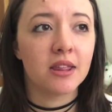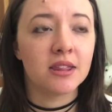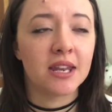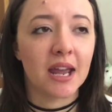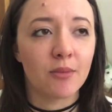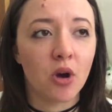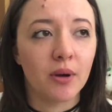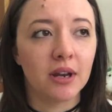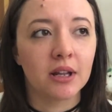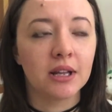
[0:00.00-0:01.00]
The name
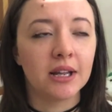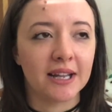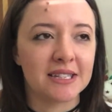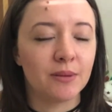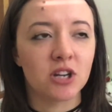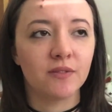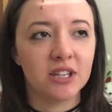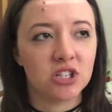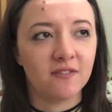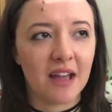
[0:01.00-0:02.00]
Owen, like I said, we don't
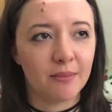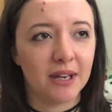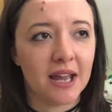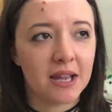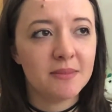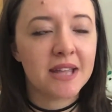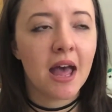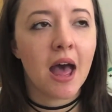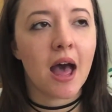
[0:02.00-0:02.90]
really do family names.